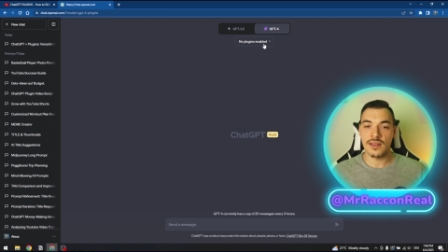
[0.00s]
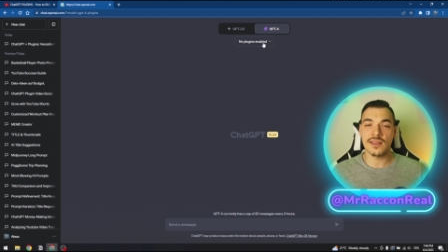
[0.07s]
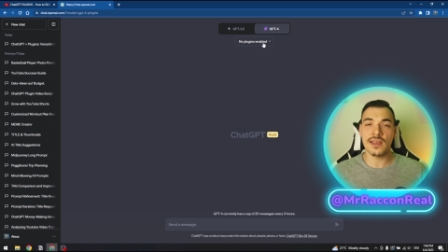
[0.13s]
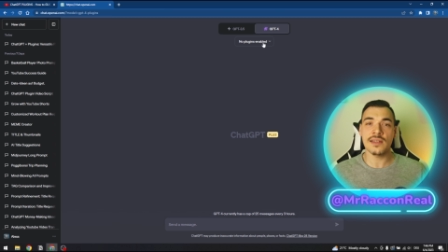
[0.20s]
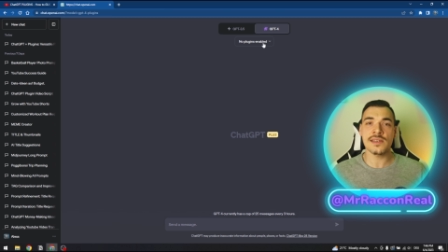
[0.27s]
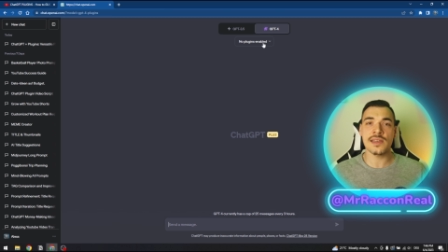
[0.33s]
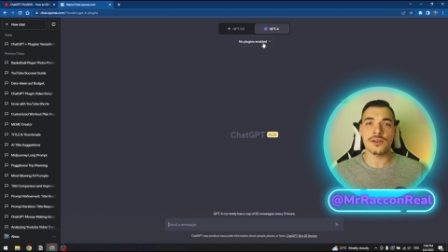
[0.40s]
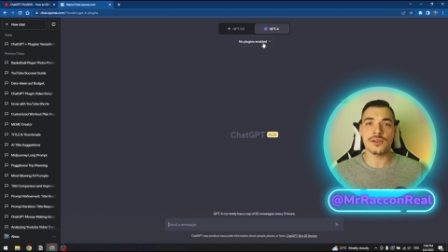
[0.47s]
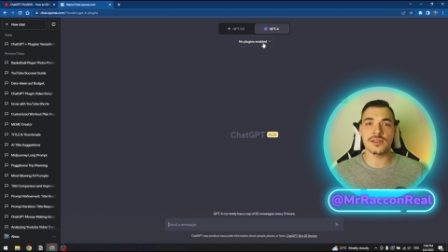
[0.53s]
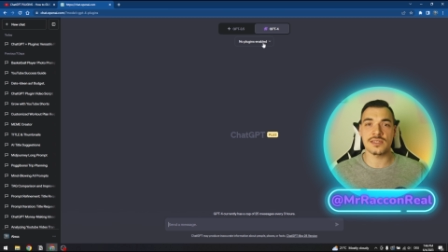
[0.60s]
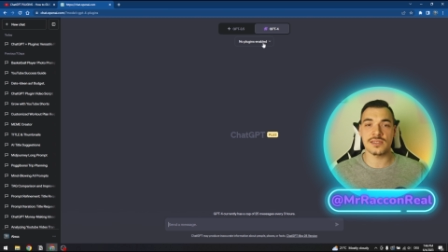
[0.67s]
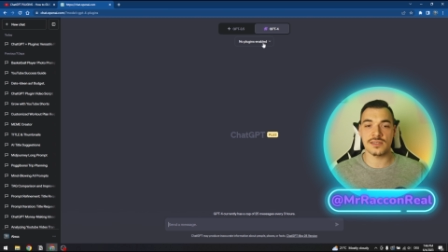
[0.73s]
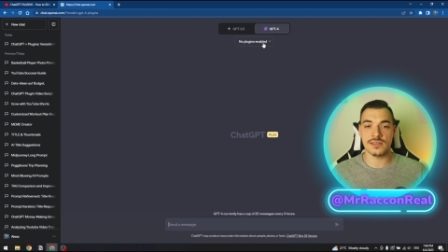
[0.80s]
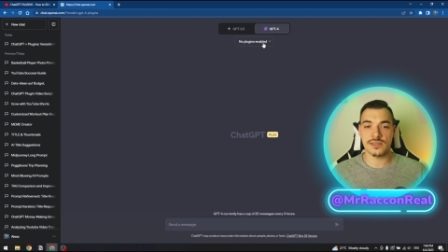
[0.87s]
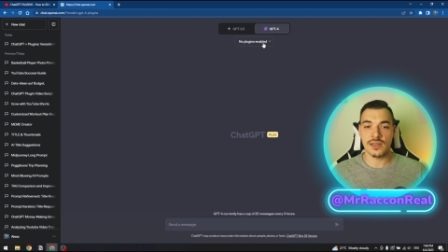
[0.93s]
Then
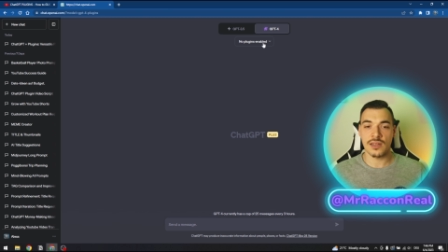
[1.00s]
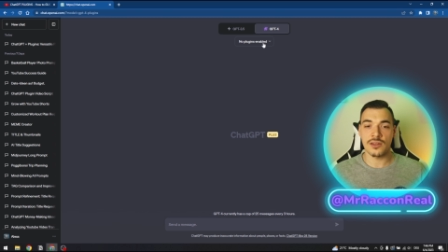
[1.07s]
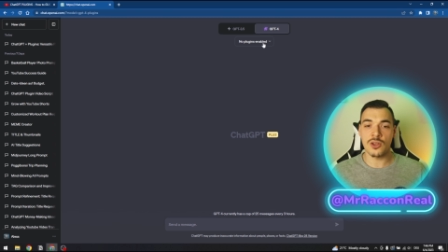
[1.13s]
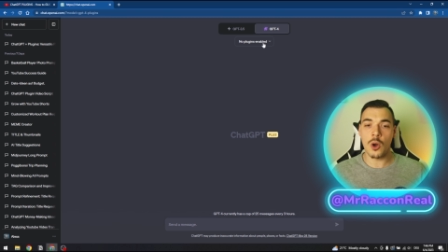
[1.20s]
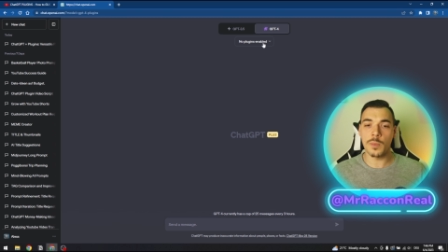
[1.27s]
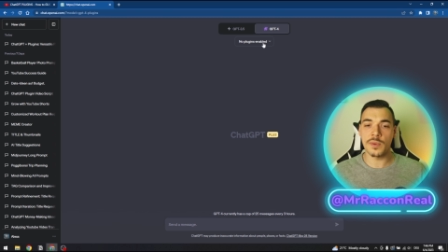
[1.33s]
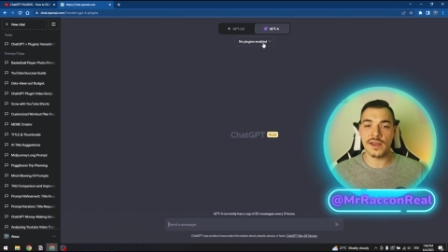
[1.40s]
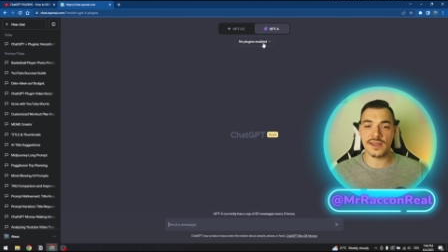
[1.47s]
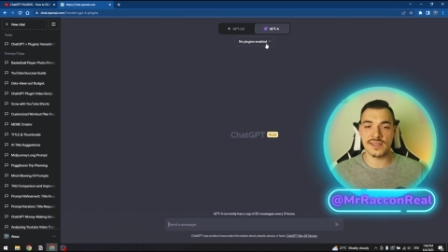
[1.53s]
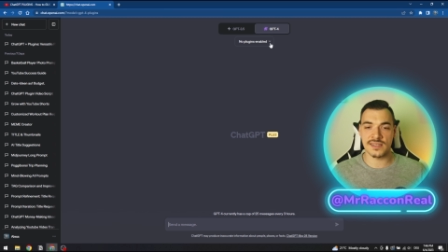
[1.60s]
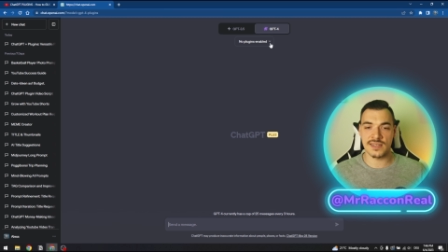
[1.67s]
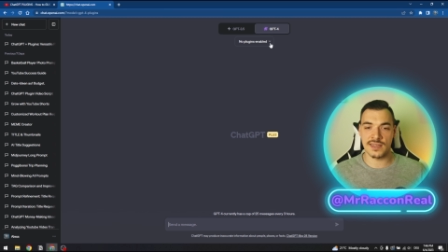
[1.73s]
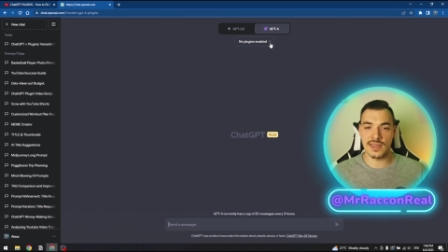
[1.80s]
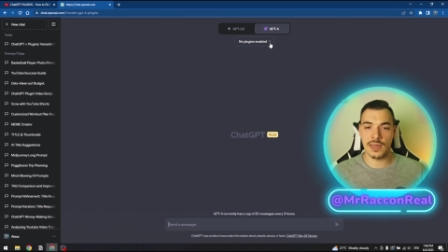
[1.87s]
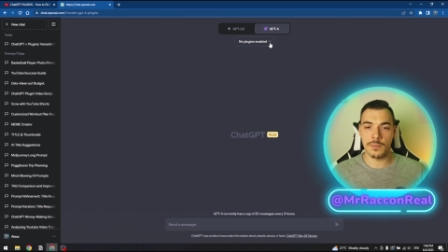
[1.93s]
there's no
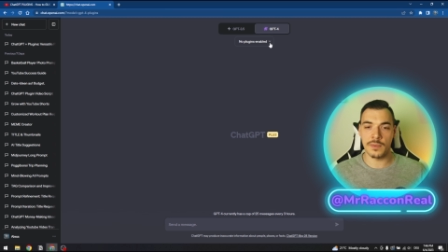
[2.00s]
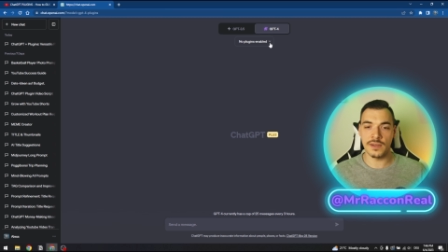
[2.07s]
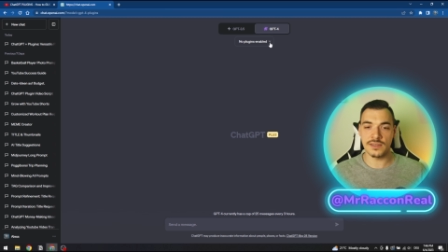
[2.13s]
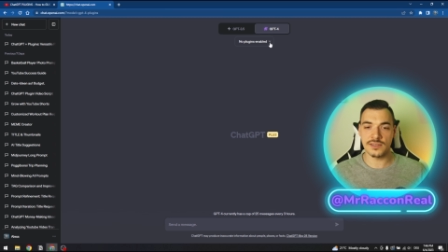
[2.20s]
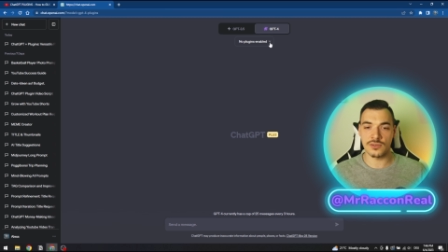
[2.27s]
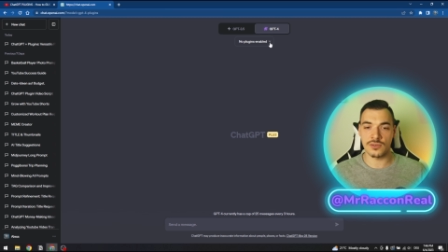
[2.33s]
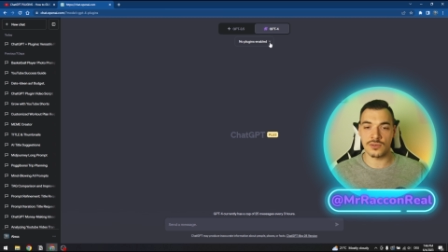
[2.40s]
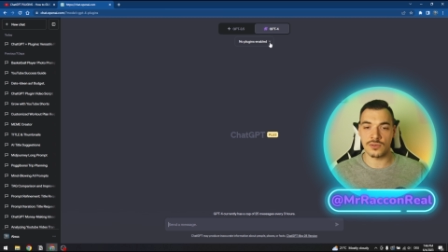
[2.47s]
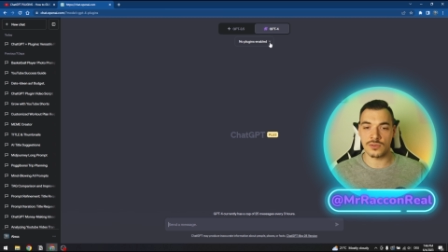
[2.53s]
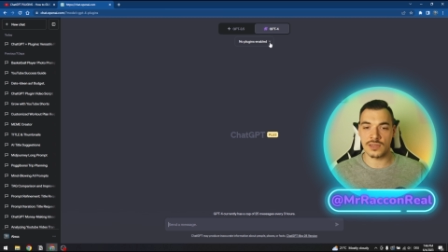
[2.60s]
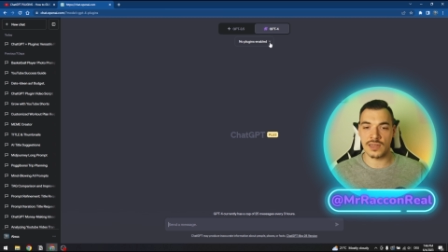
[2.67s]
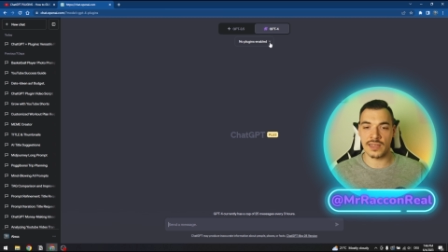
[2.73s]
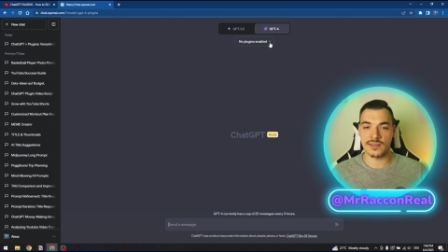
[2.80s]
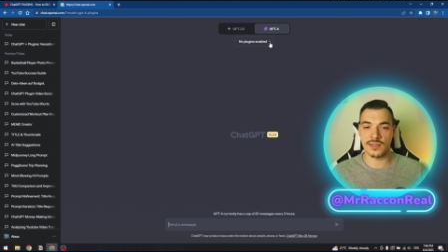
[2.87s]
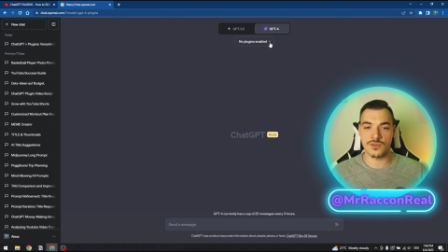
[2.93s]
plugins enabled. You
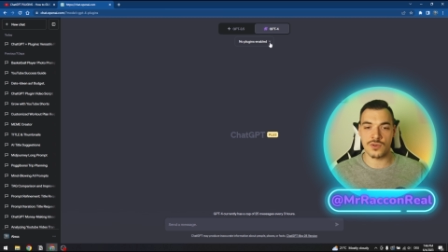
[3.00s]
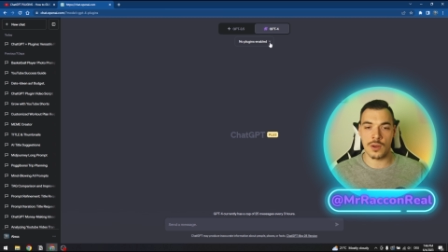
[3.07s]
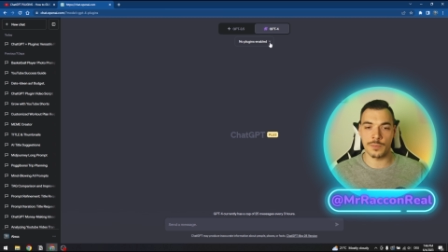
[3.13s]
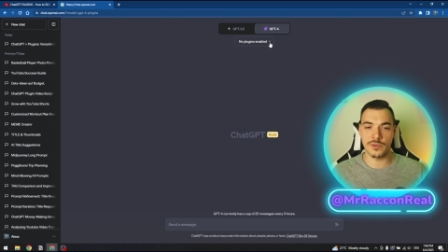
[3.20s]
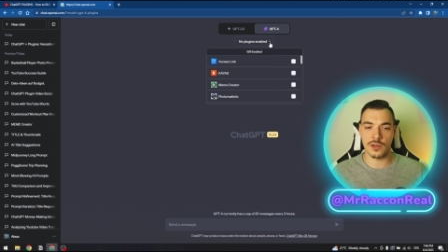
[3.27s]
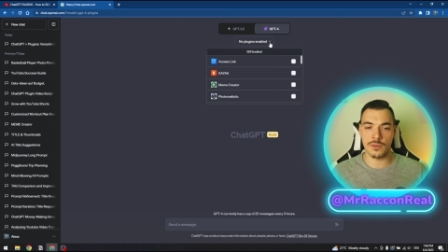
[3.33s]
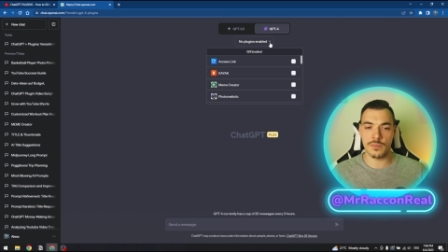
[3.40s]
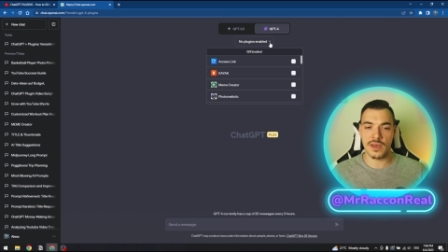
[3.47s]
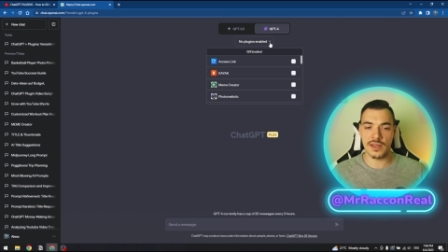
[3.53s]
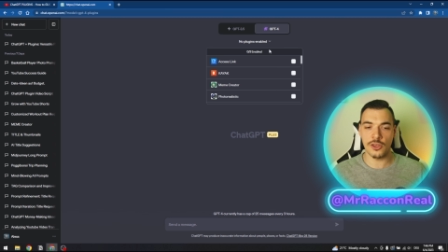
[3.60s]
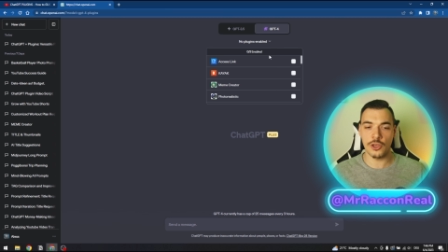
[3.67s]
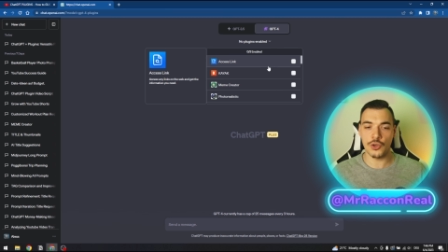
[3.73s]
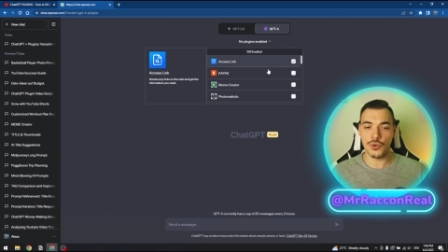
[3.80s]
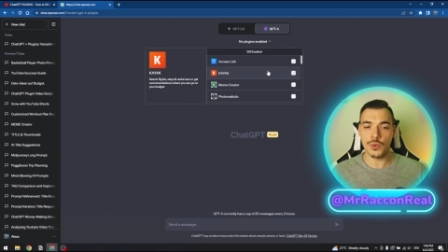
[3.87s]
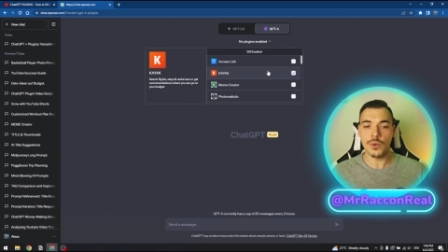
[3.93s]
click the drop down
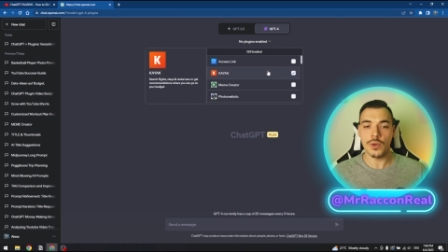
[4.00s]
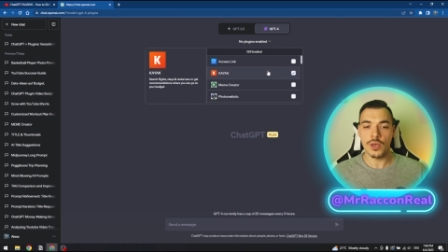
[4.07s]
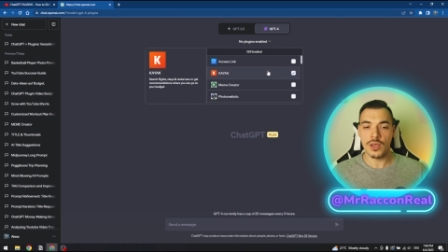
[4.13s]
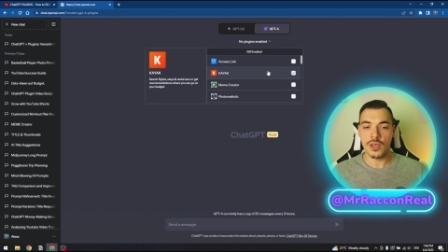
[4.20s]
menu.